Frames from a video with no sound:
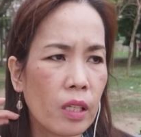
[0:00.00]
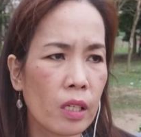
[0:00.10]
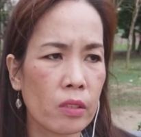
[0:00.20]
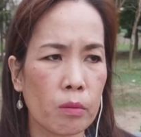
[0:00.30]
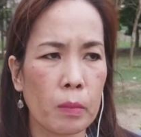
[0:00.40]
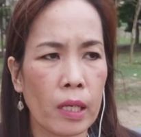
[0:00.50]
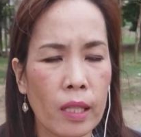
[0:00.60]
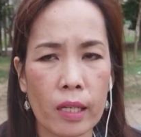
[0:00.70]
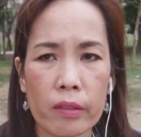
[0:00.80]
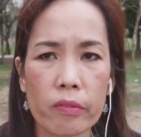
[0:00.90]
days of my
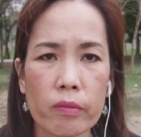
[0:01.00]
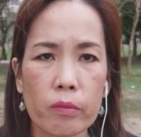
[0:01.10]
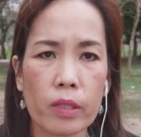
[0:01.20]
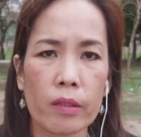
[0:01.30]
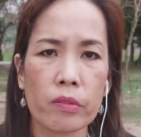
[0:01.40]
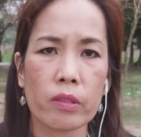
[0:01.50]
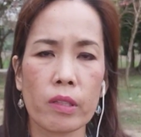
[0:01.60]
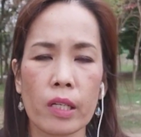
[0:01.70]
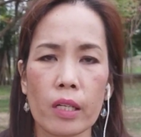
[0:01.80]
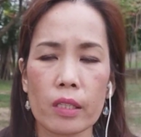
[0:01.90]
life after
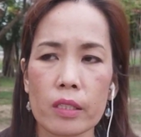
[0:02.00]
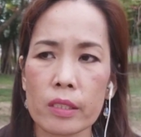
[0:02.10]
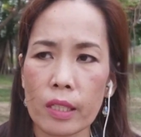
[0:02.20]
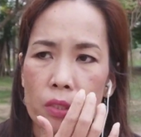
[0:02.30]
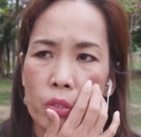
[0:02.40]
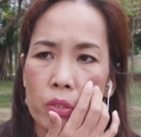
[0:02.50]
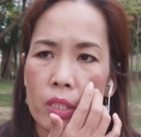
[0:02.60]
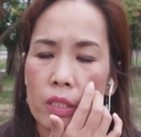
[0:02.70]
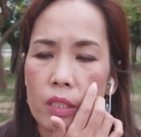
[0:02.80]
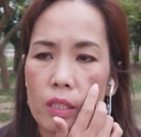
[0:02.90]
I,
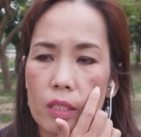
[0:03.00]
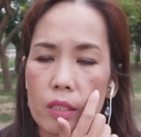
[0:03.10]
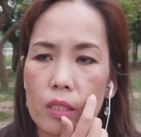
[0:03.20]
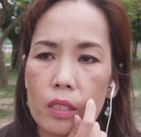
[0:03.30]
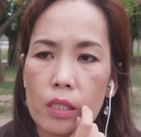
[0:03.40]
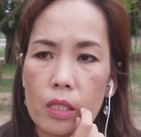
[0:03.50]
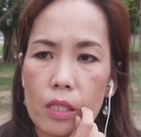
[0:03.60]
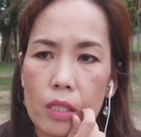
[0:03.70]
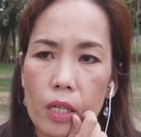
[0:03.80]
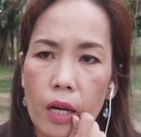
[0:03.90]
disassociating.
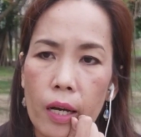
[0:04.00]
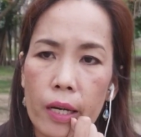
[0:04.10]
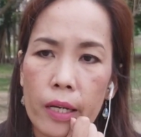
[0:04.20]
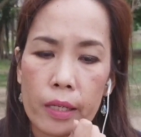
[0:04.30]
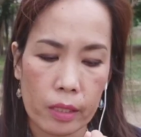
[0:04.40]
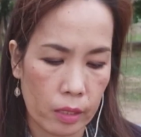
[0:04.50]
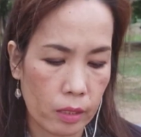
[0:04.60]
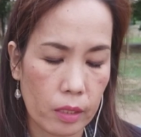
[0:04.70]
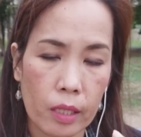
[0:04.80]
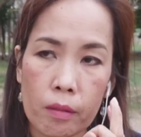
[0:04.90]
I
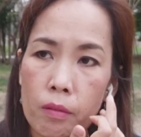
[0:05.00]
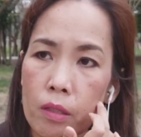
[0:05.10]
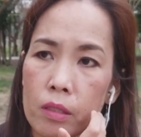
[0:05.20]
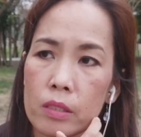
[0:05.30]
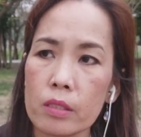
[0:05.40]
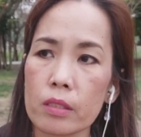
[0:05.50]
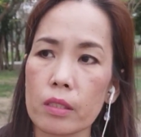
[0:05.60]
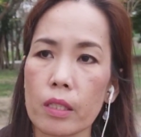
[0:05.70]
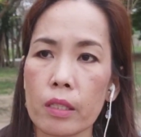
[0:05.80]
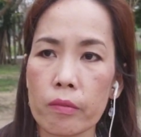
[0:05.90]
have lost
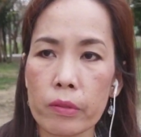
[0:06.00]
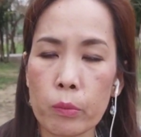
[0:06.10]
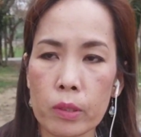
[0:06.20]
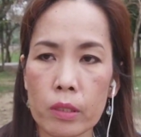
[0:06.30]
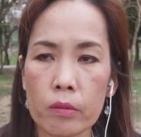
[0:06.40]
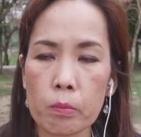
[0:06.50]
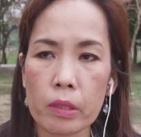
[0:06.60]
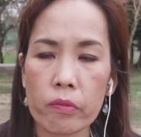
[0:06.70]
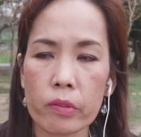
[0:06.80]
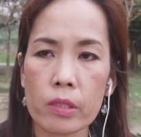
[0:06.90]
every one of
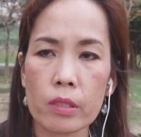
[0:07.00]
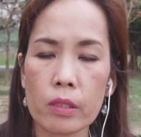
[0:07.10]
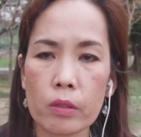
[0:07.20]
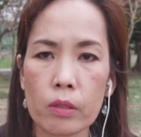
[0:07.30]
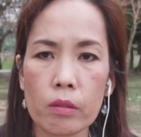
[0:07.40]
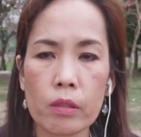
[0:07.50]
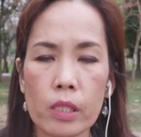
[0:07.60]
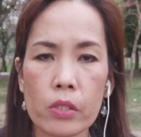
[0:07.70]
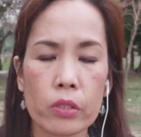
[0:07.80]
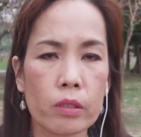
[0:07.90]
my friends in the
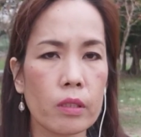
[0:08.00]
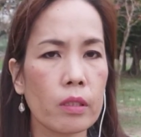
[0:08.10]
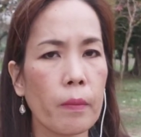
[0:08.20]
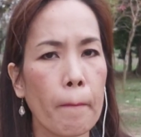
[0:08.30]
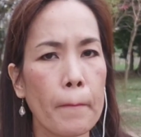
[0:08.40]
congregation.